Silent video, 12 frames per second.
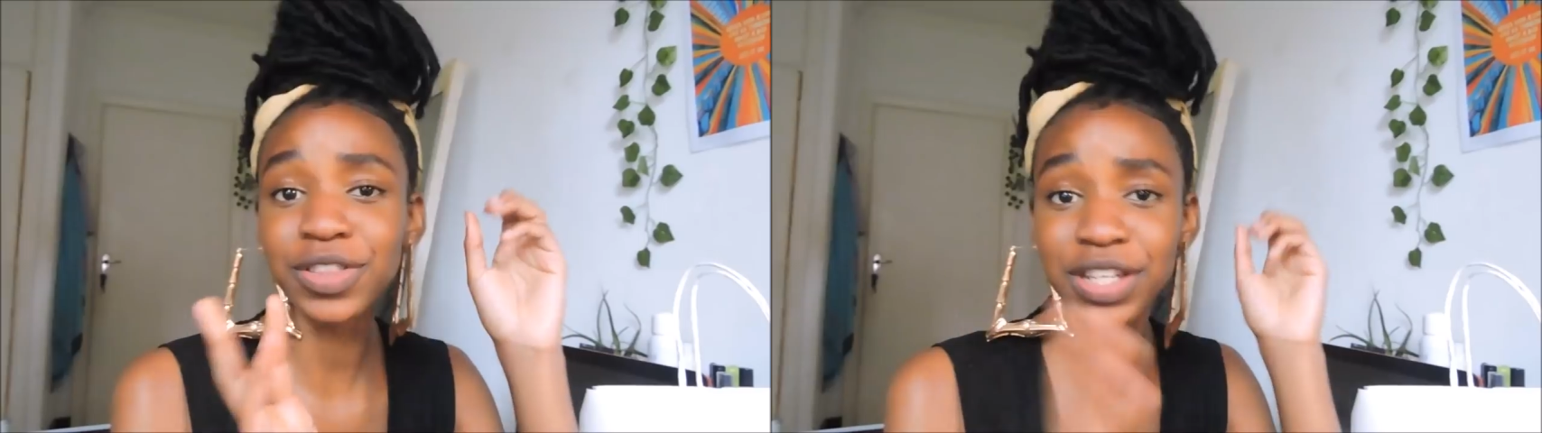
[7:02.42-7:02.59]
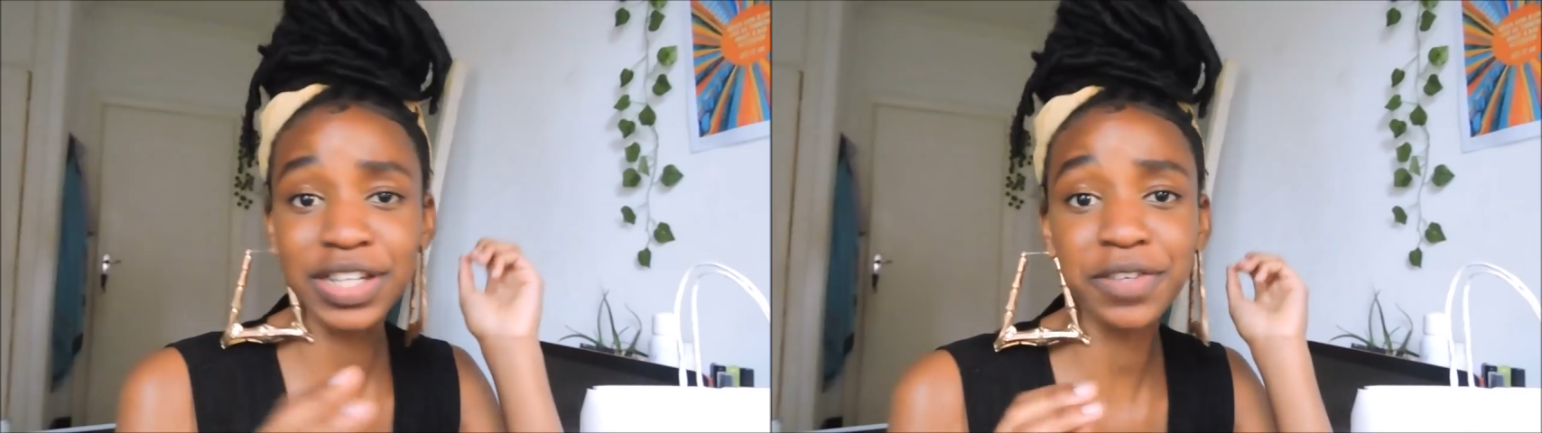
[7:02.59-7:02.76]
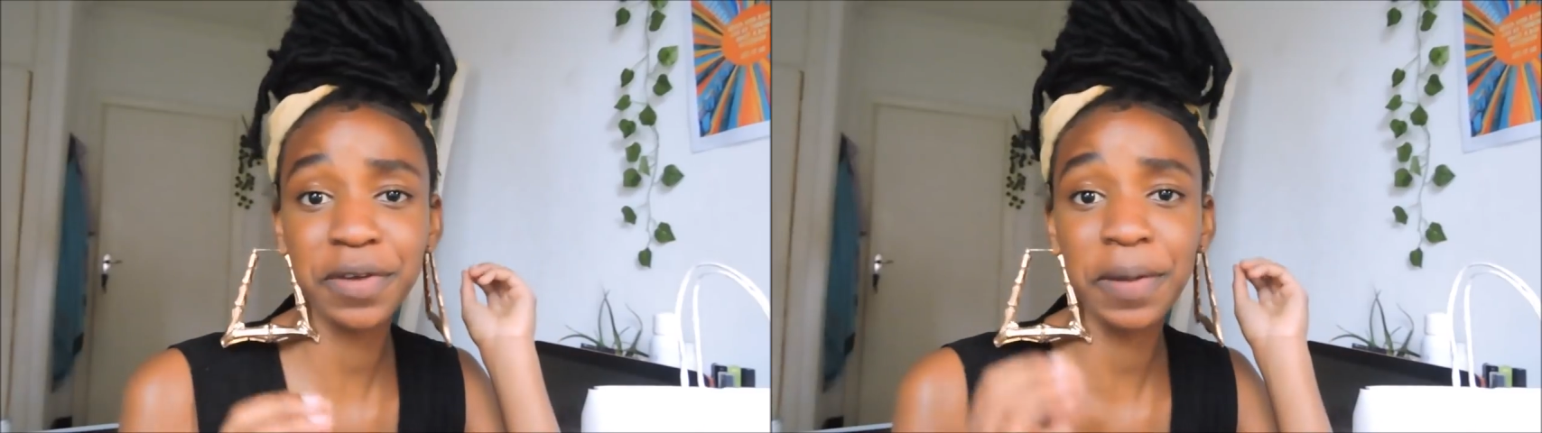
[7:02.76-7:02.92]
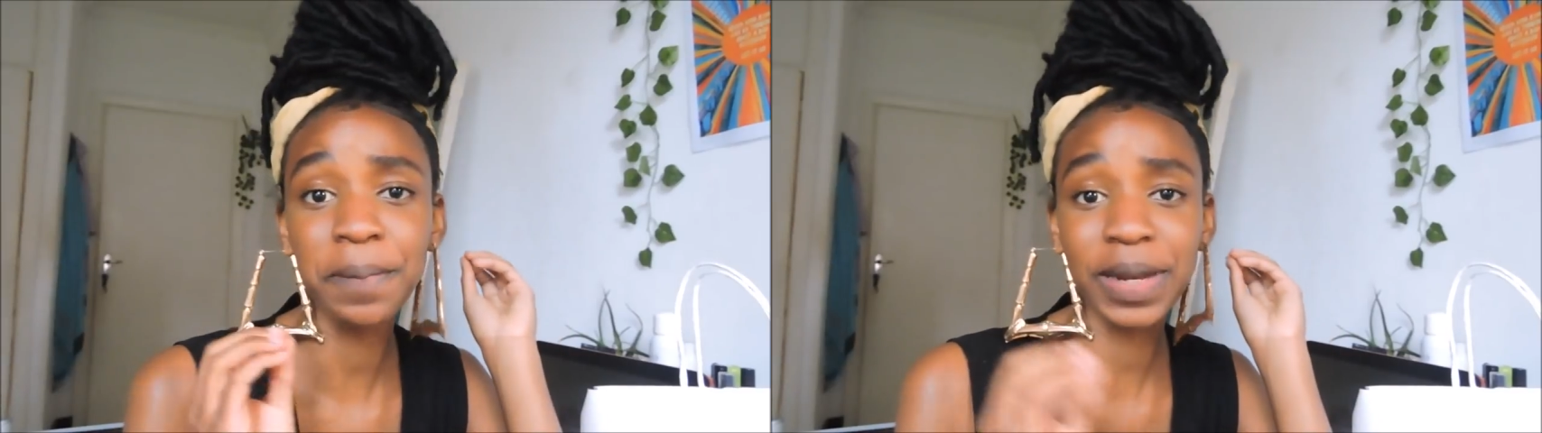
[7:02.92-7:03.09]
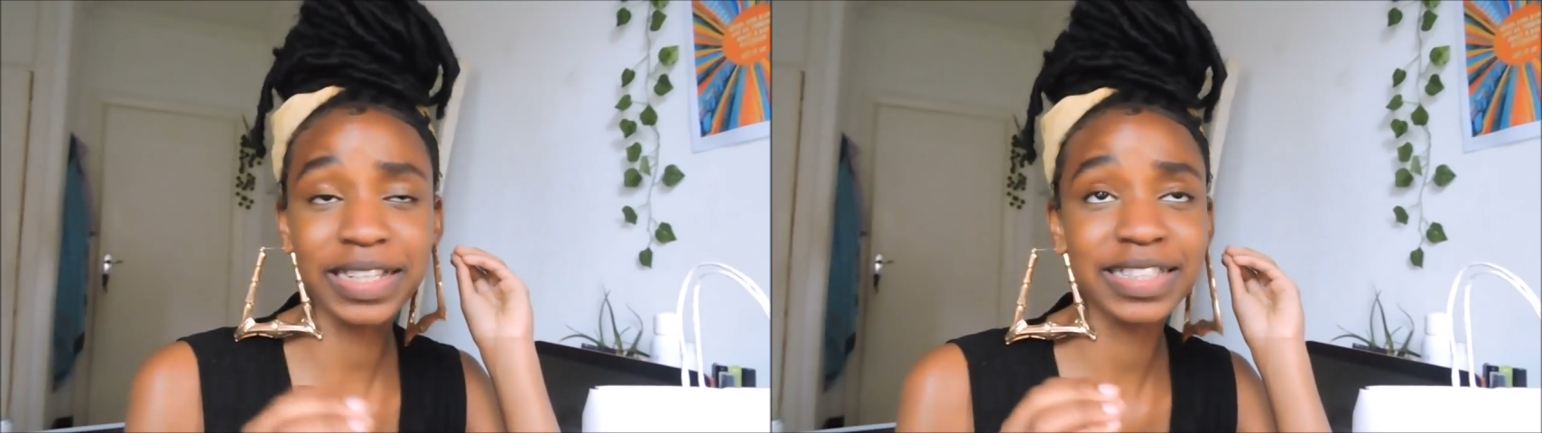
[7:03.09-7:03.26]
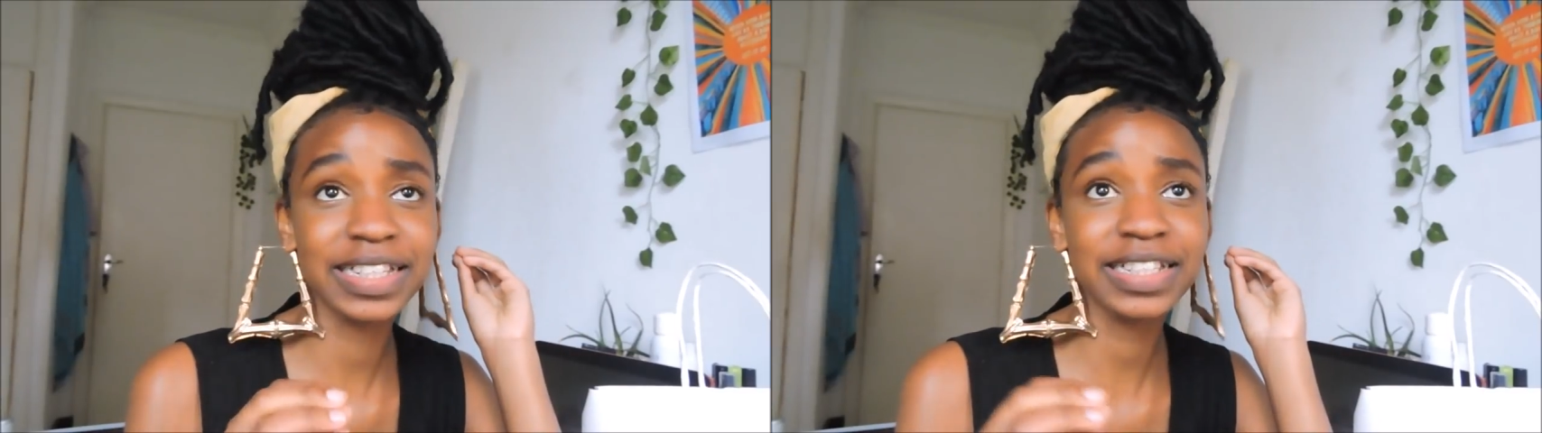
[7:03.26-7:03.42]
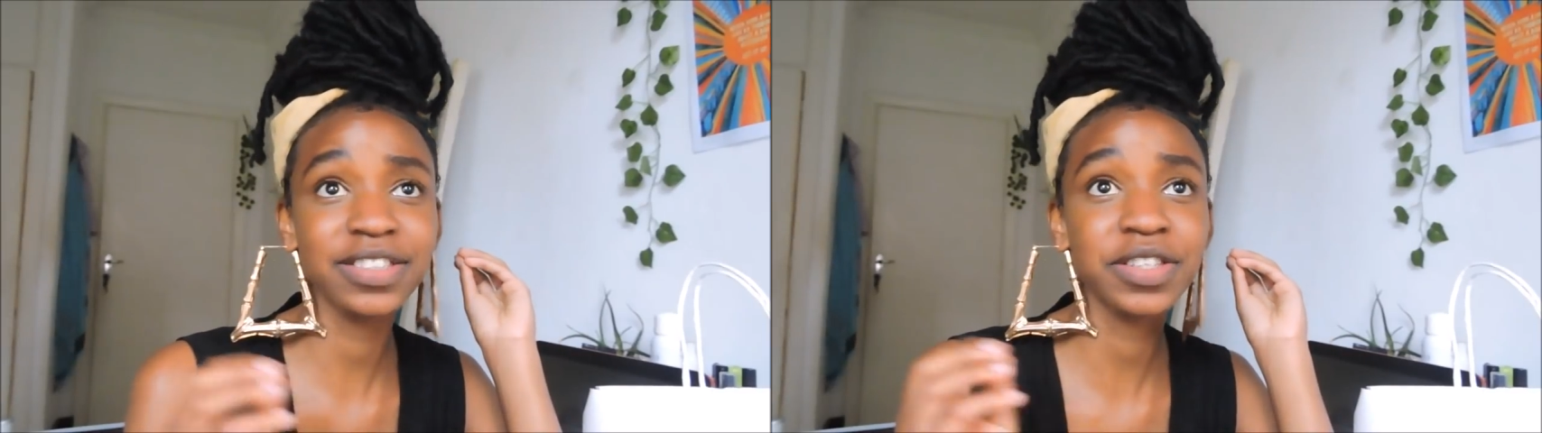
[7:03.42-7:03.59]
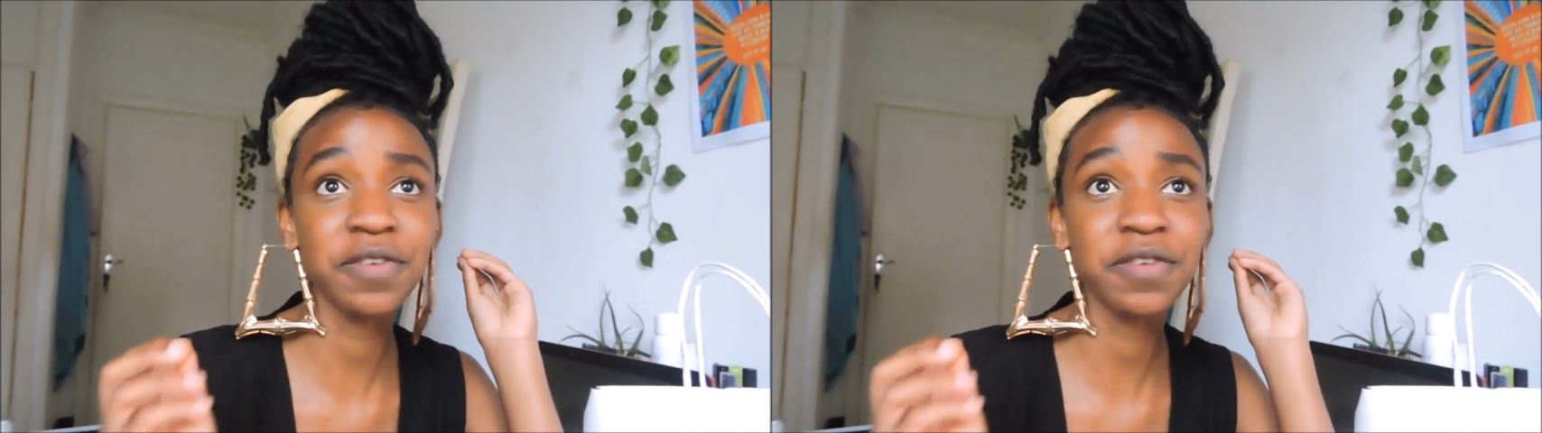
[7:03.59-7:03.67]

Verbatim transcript: 3 different places.